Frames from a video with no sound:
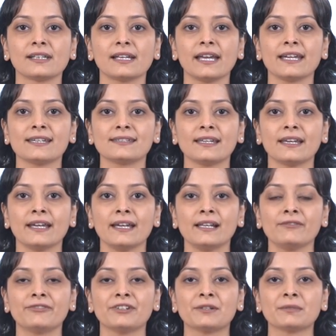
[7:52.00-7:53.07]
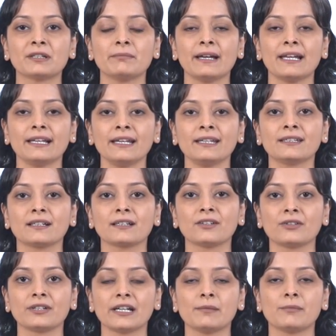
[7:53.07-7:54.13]
Exhale, firm the belly, tuck
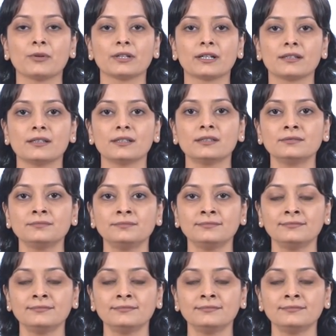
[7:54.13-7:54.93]
your tailbone under.